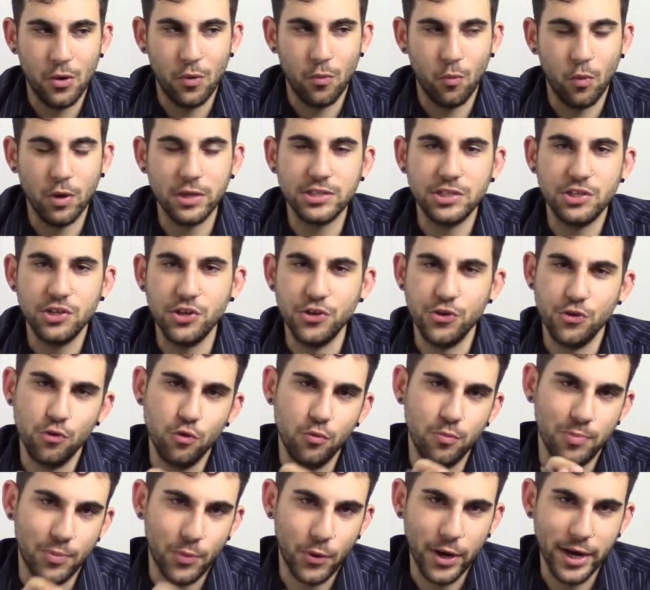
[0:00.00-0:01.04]
what do
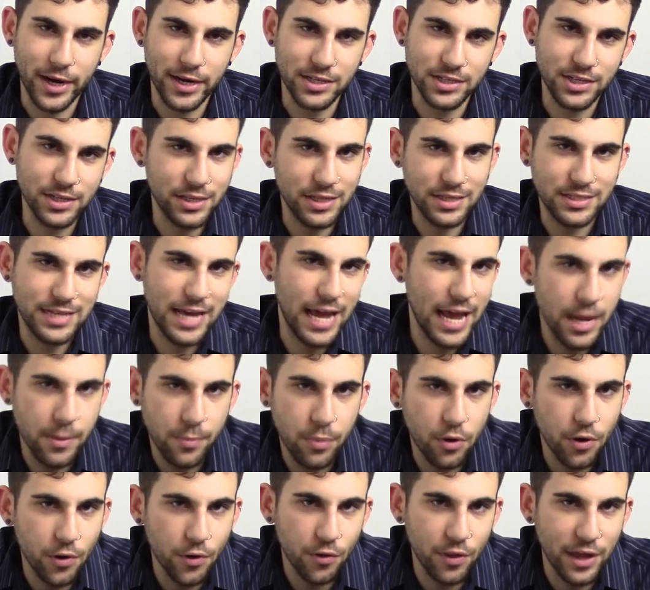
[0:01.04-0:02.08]
you bring to the
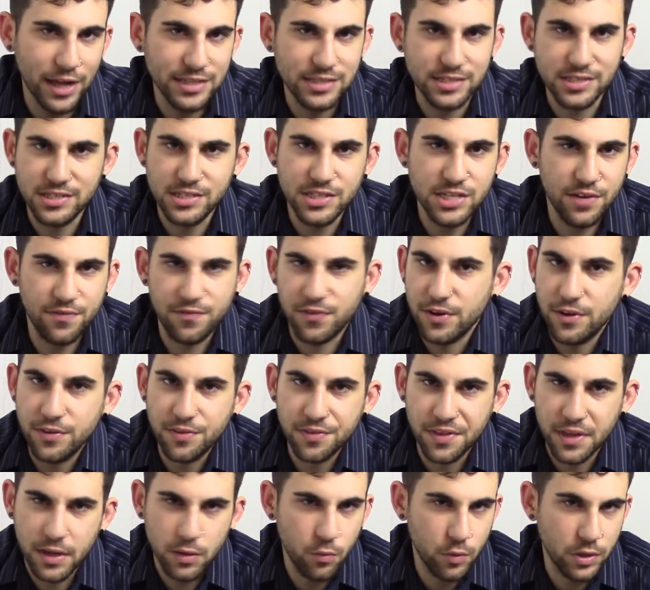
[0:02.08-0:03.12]
table that's
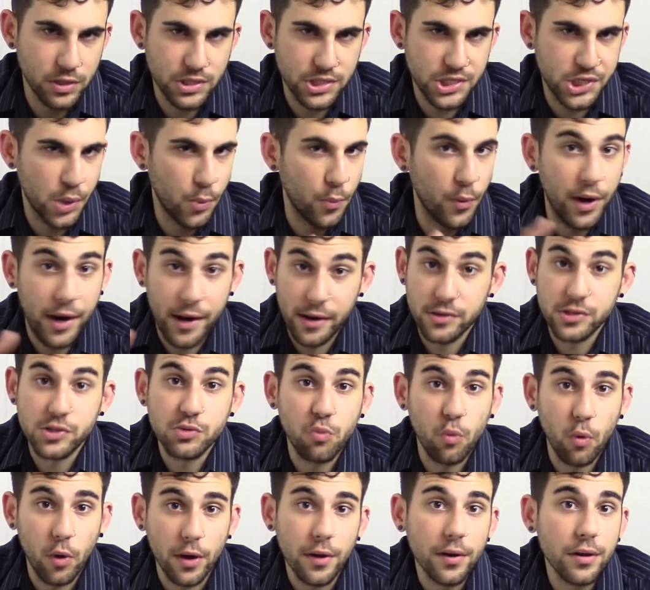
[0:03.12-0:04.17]
different than what someone else
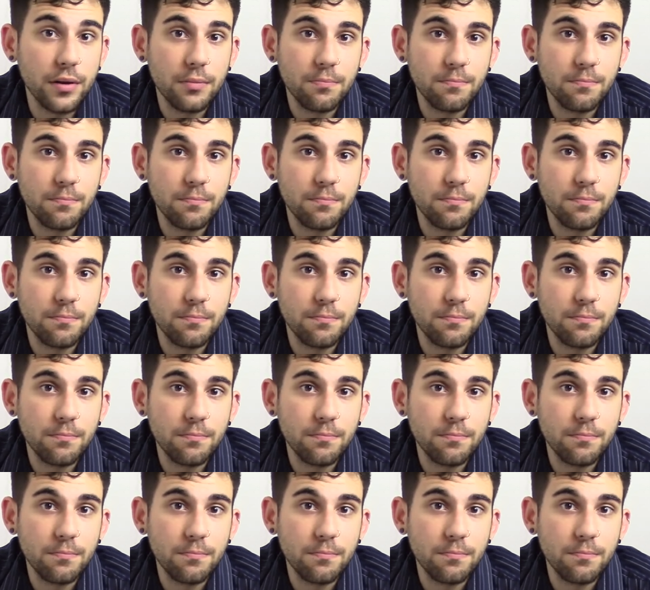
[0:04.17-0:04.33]
would?